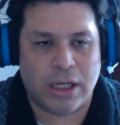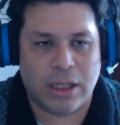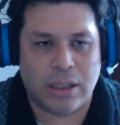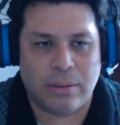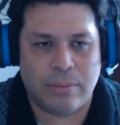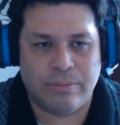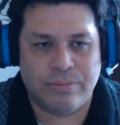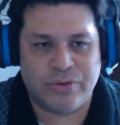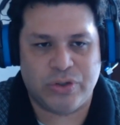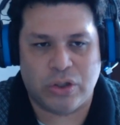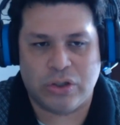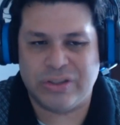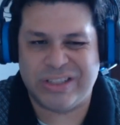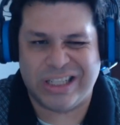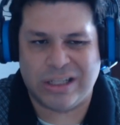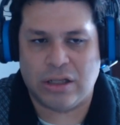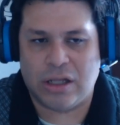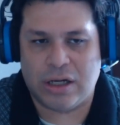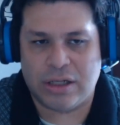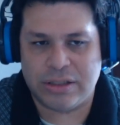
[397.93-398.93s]
So it'll take
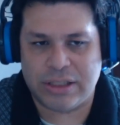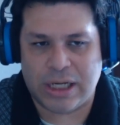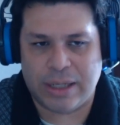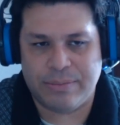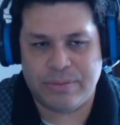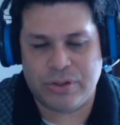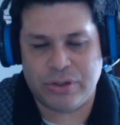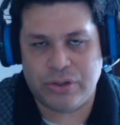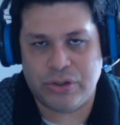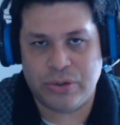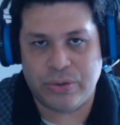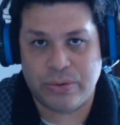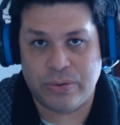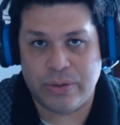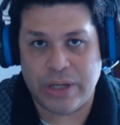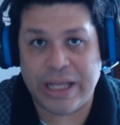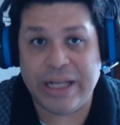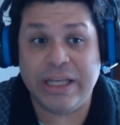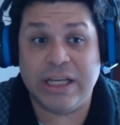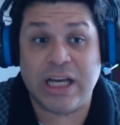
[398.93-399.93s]
a lot of time to do
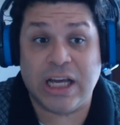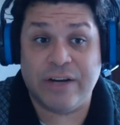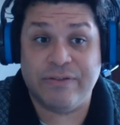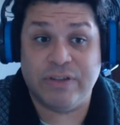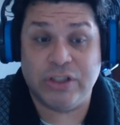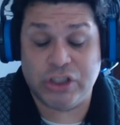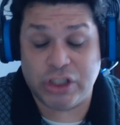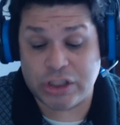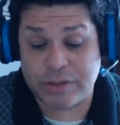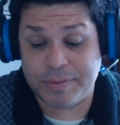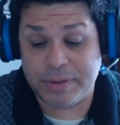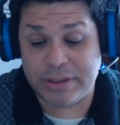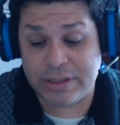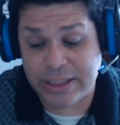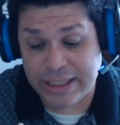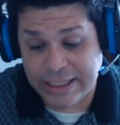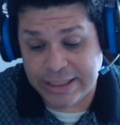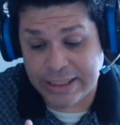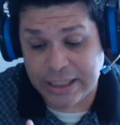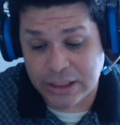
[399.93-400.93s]
any kind of adjustments to
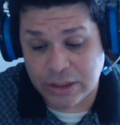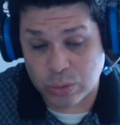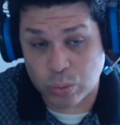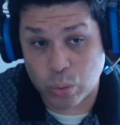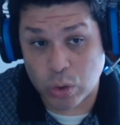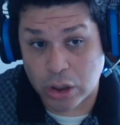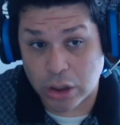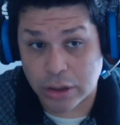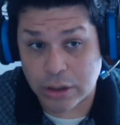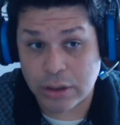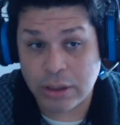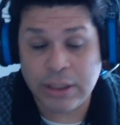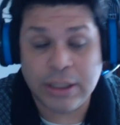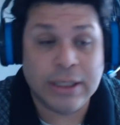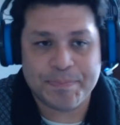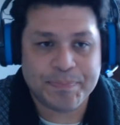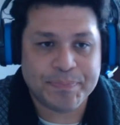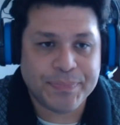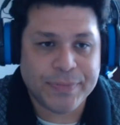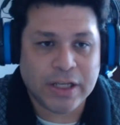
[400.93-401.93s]
get that to work.
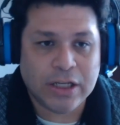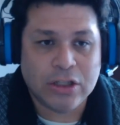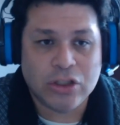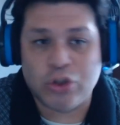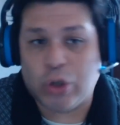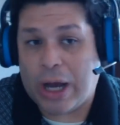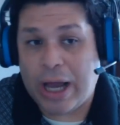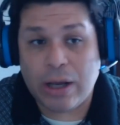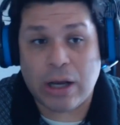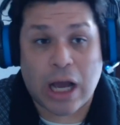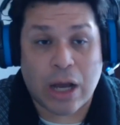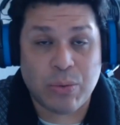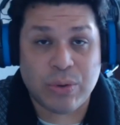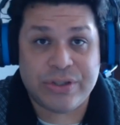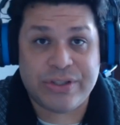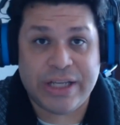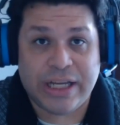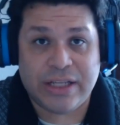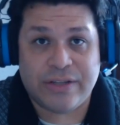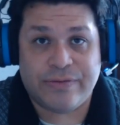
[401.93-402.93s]
So I would
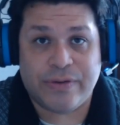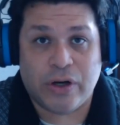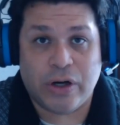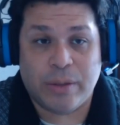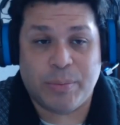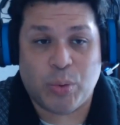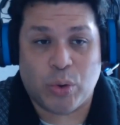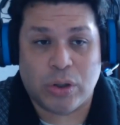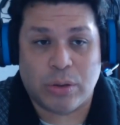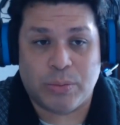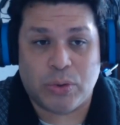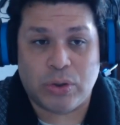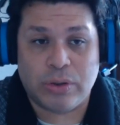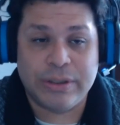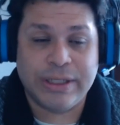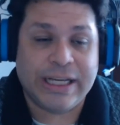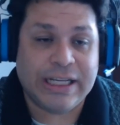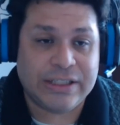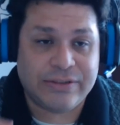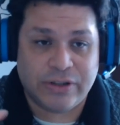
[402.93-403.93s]
say it's very portable.
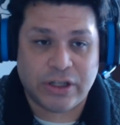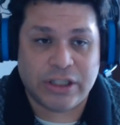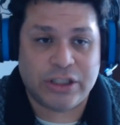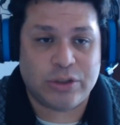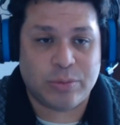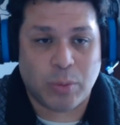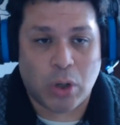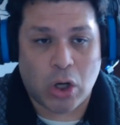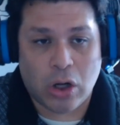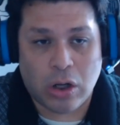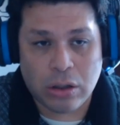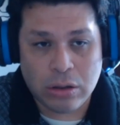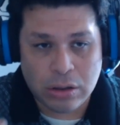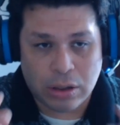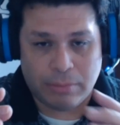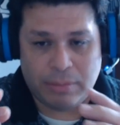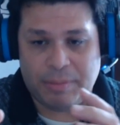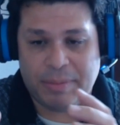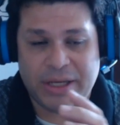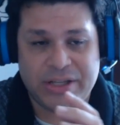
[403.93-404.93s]
It's very small.
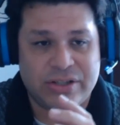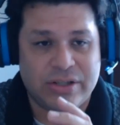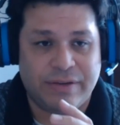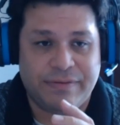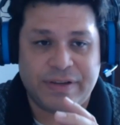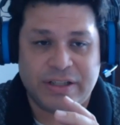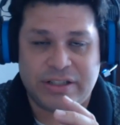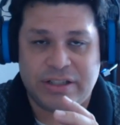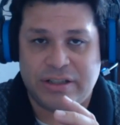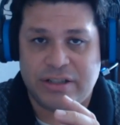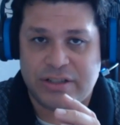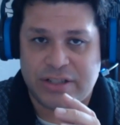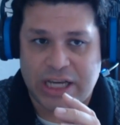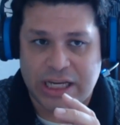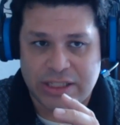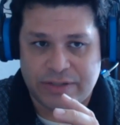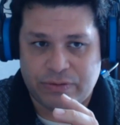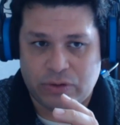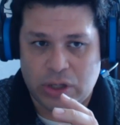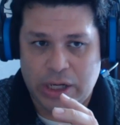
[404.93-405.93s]
I mean, basically fits in the
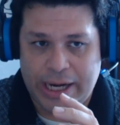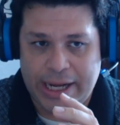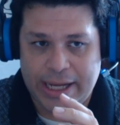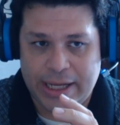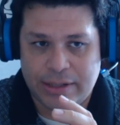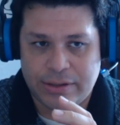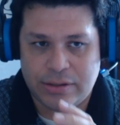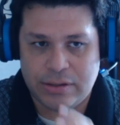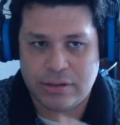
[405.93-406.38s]
size of your hand,